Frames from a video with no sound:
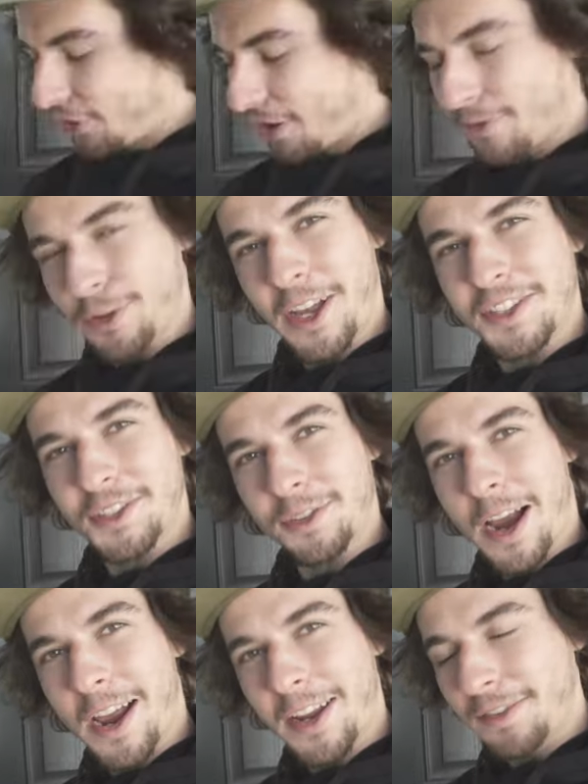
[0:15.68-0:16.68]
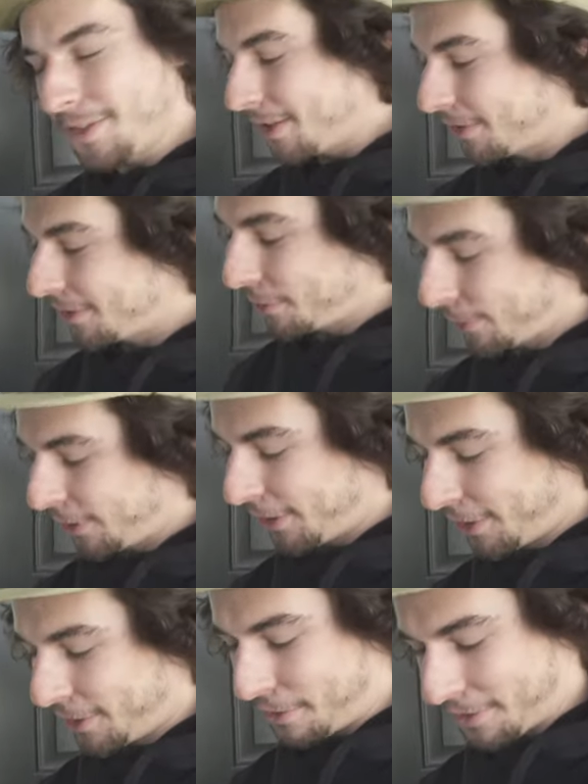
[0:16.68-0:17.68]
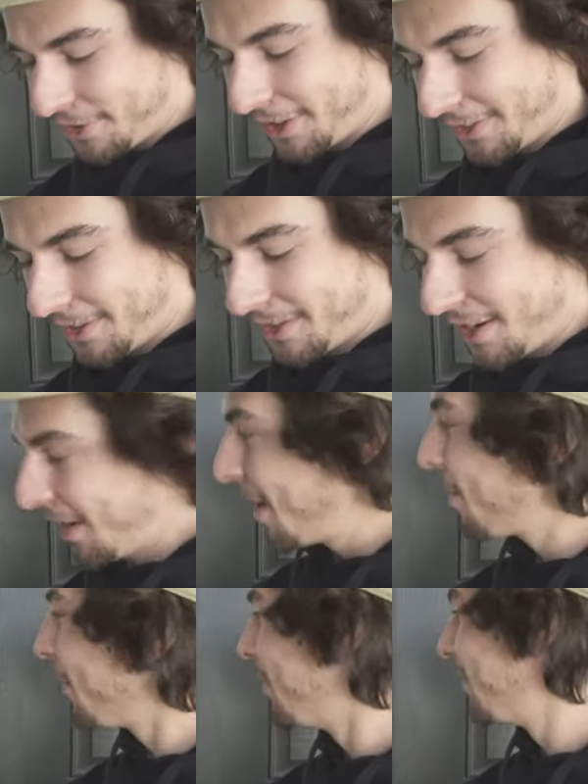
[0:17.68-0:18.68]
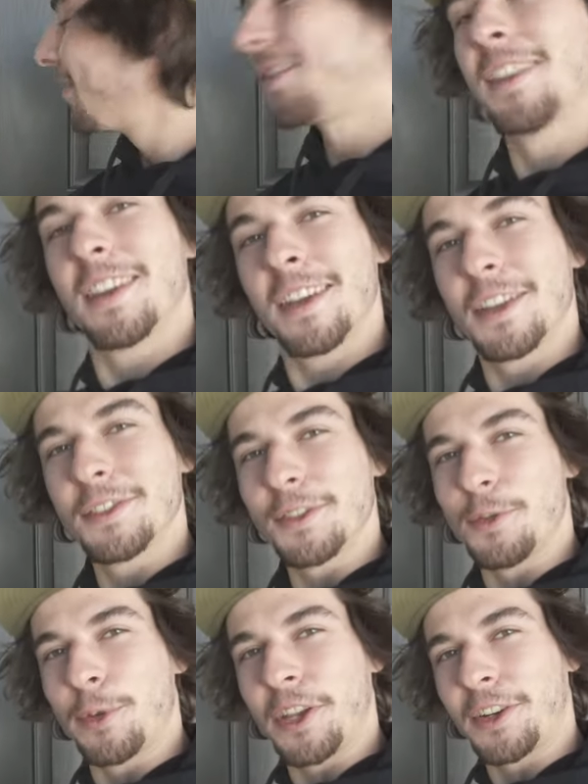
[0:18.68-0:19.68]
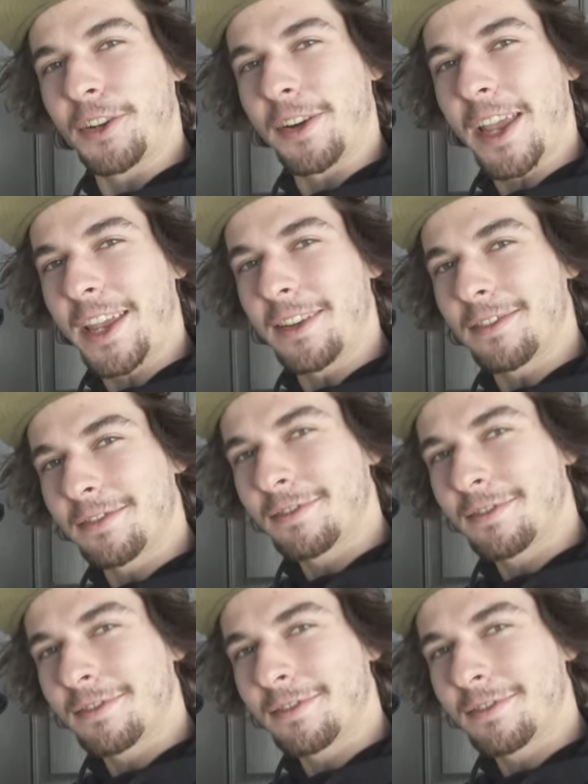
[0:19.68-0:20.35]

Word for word: shovel has arrived, so we're gonna go check this thing out and see what we can create.